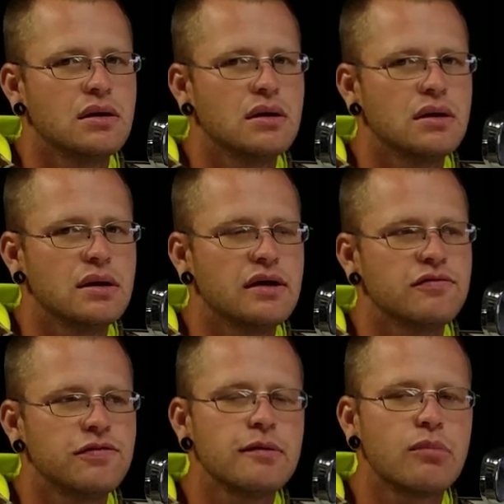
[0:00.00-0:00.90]
than
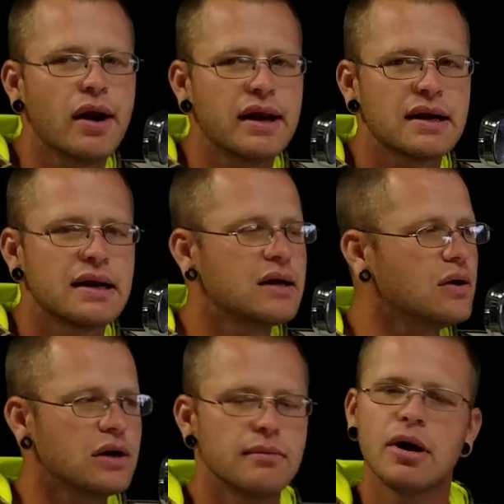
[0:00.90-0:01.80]
foot braking it
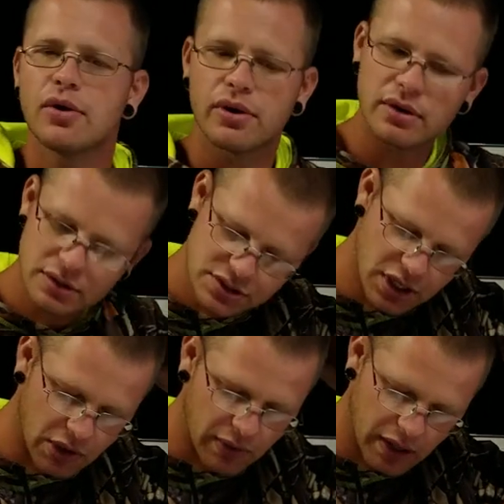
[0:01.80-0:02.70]
on the motor.
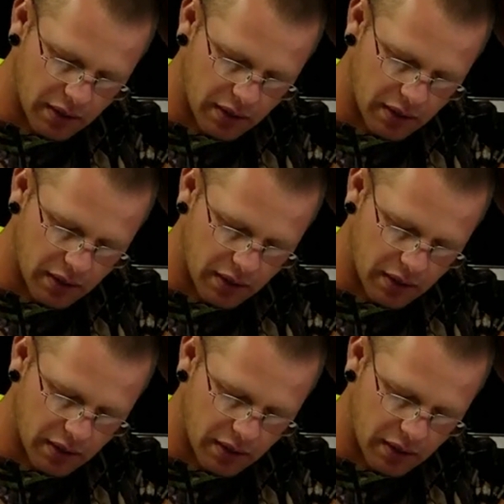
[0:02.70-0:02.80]
So,